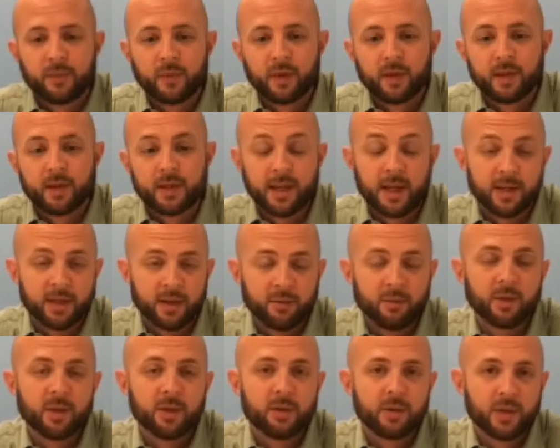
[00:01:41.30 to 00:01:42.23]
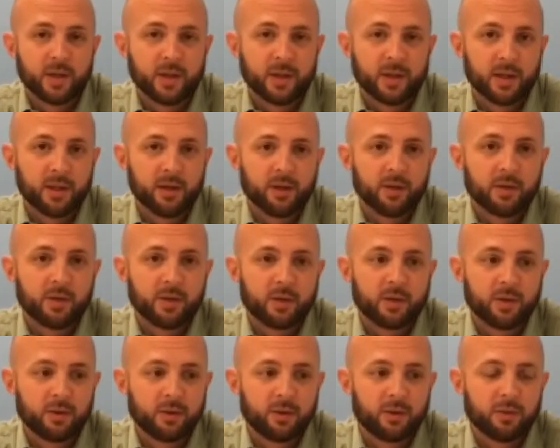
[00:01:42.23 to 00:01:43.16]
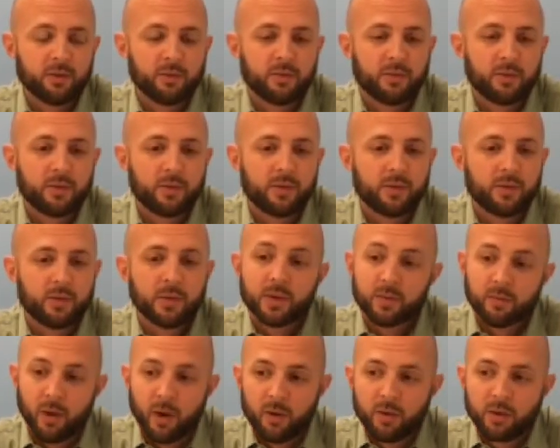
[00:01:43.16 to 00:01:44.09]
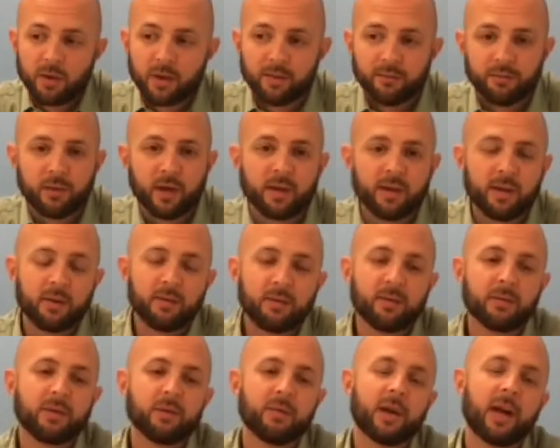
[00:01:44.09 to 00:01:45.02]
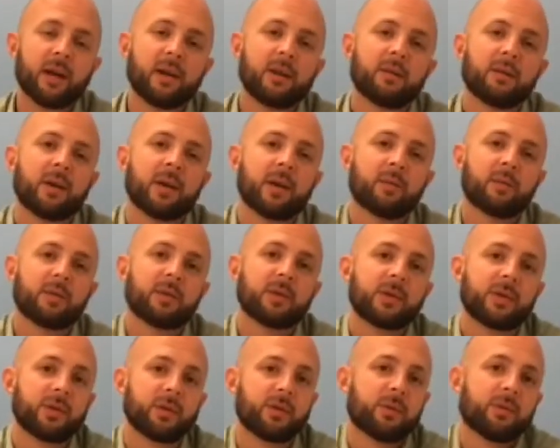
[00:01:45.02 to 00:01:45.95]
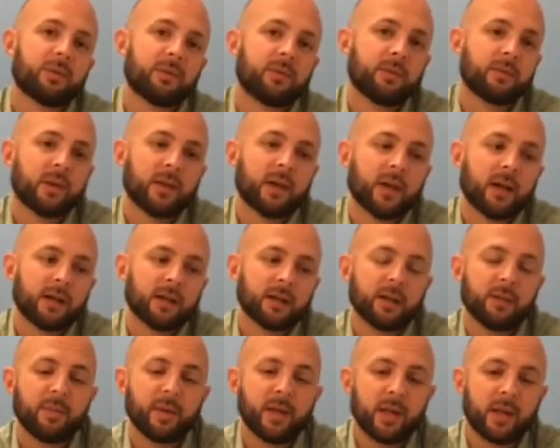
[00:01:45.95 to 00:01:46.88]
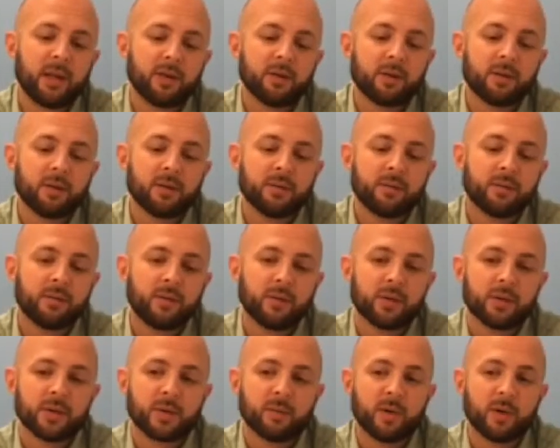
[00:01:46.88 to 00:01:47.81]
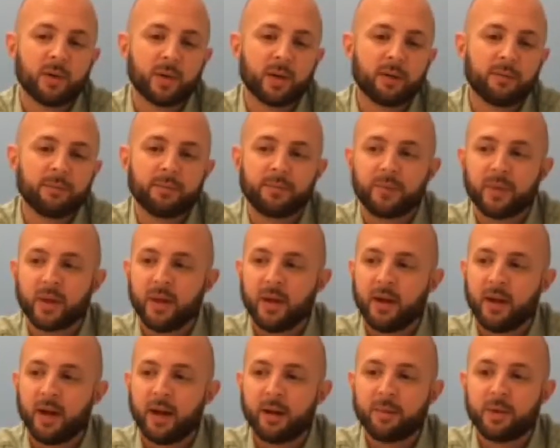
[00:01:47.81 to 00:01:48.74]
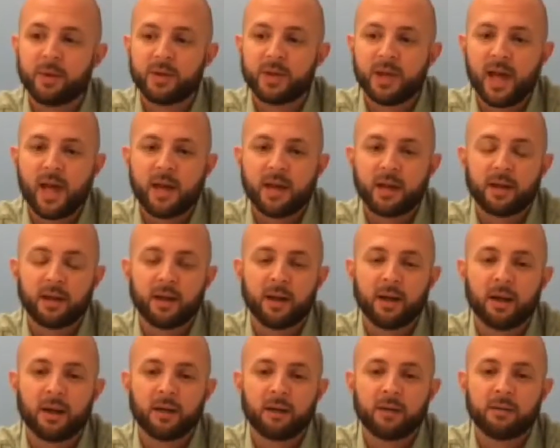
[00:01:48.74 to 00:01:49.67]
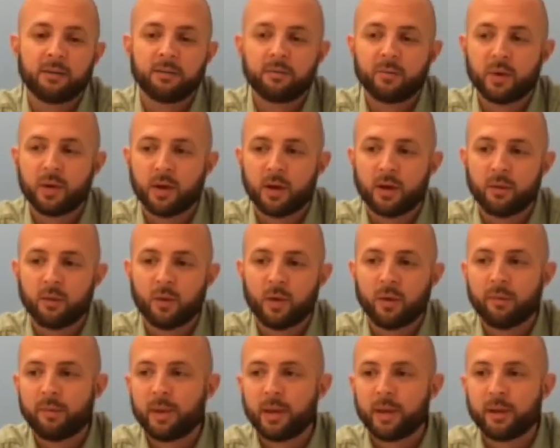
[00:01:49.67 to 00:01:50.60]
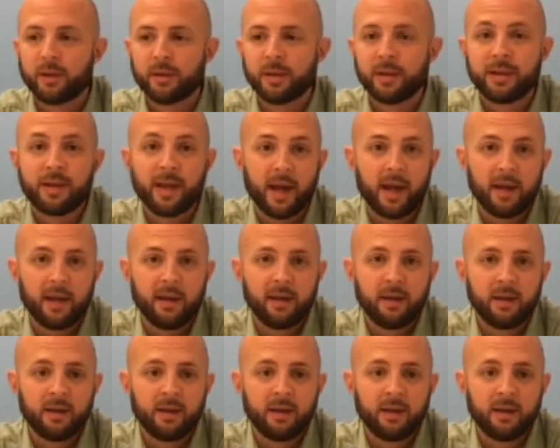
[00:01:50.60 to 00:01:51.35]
It says it reduces the urge to smoke, and then through that you're able to eliminate your smoking. You take one pill a day.